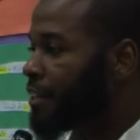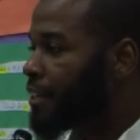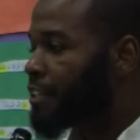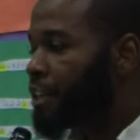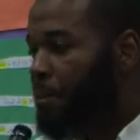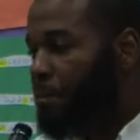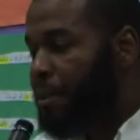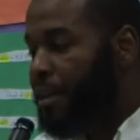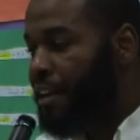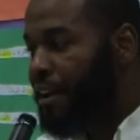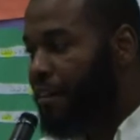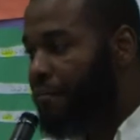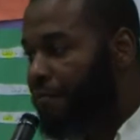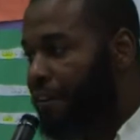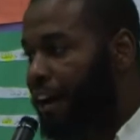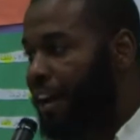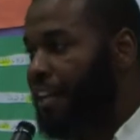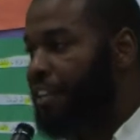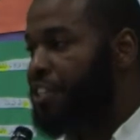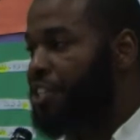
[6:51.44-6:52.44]
to be a
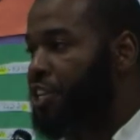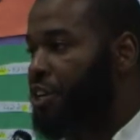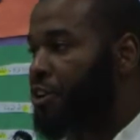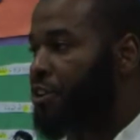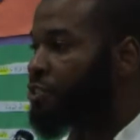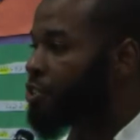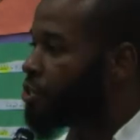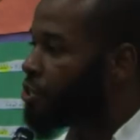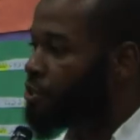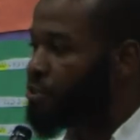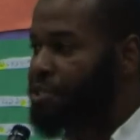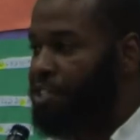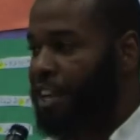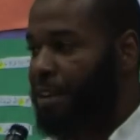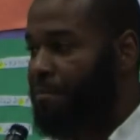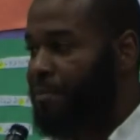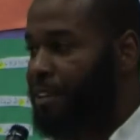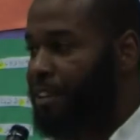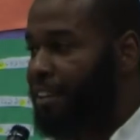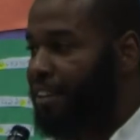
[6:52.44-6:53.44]
volunteer, to do
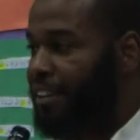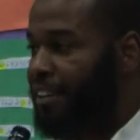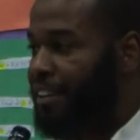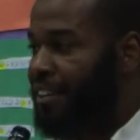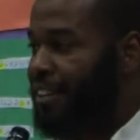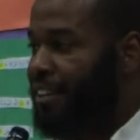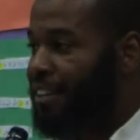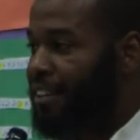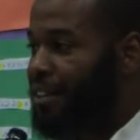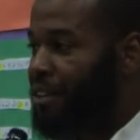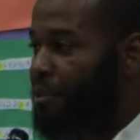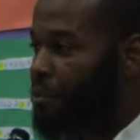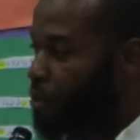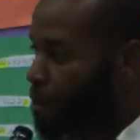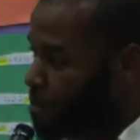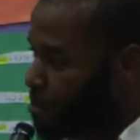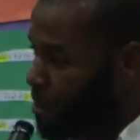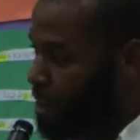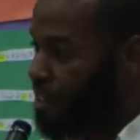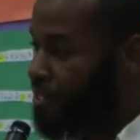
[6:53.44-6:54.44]
something.
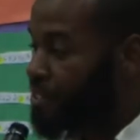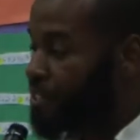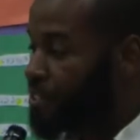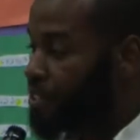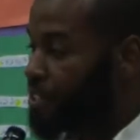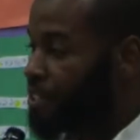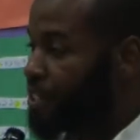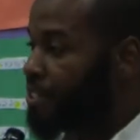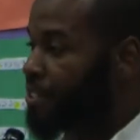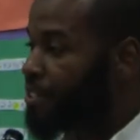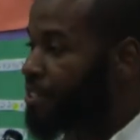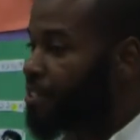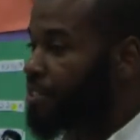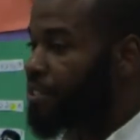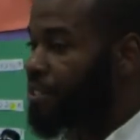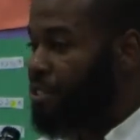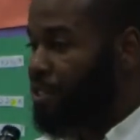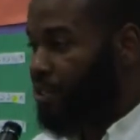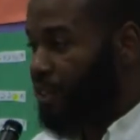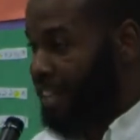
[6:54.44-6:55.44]
We're brothers and
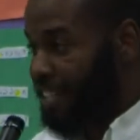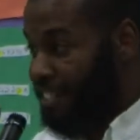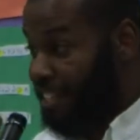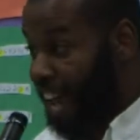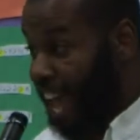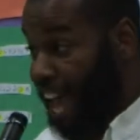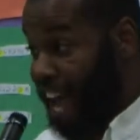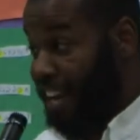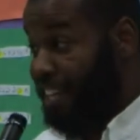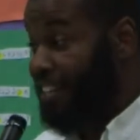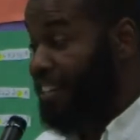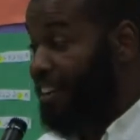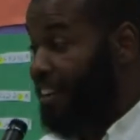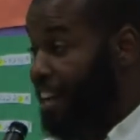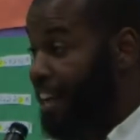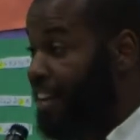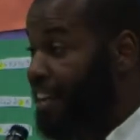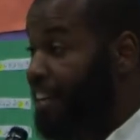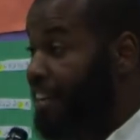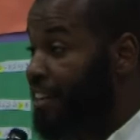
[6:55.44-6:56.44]
sisters, so let's act
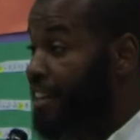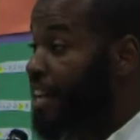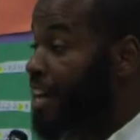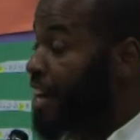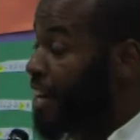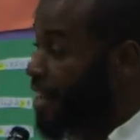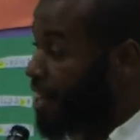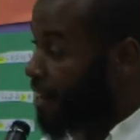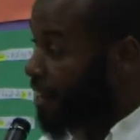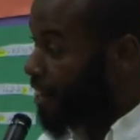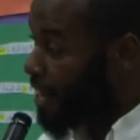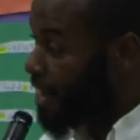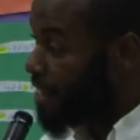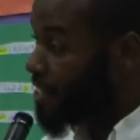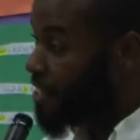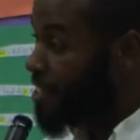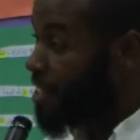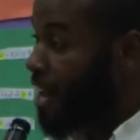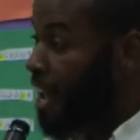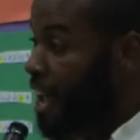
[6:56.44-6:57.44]
like it, and
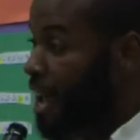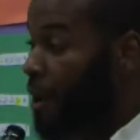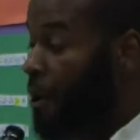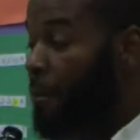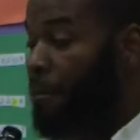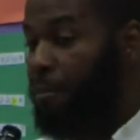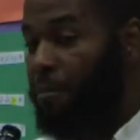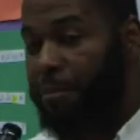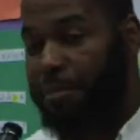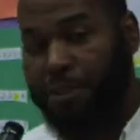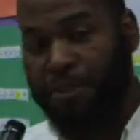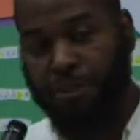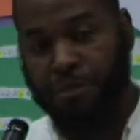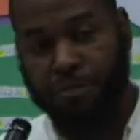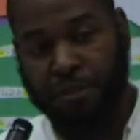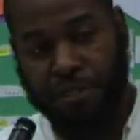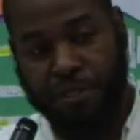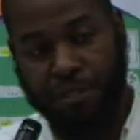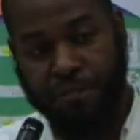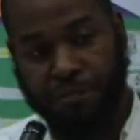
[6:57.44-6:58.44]
let's help the new
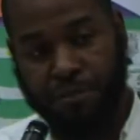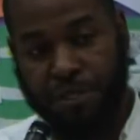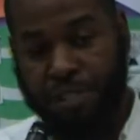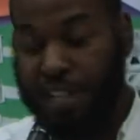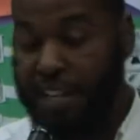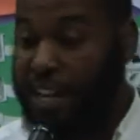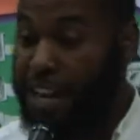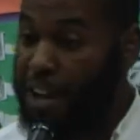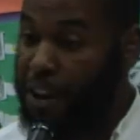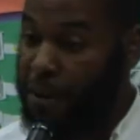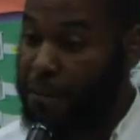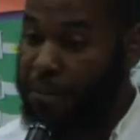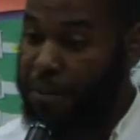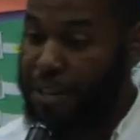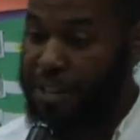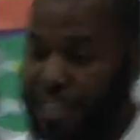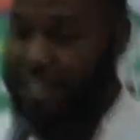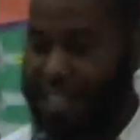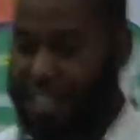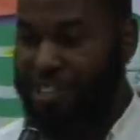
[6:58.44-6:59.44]
Muslims and help
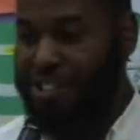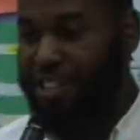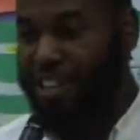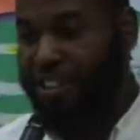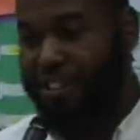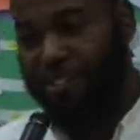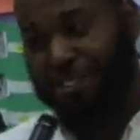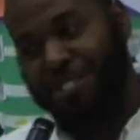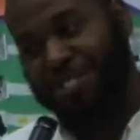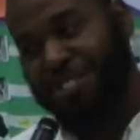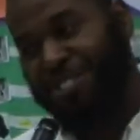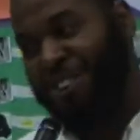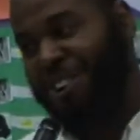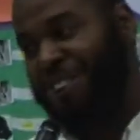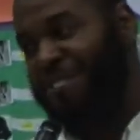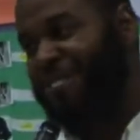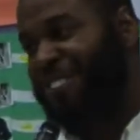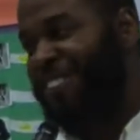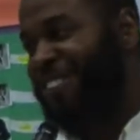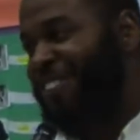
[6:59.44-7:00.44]
each other.
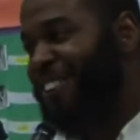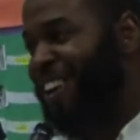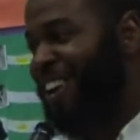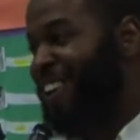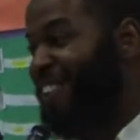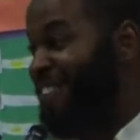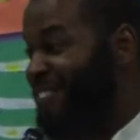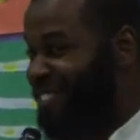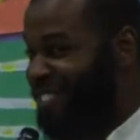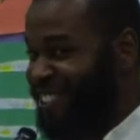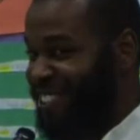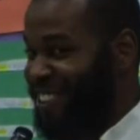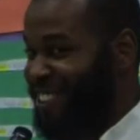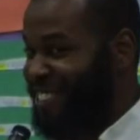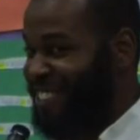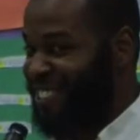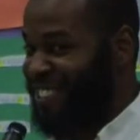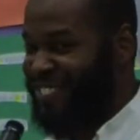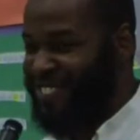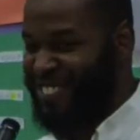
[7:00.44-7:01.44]
Jazakumullah khair. I'm sorry I
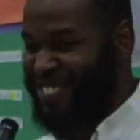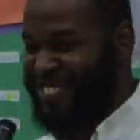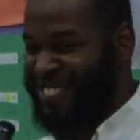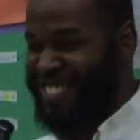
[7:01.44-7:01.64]
took up too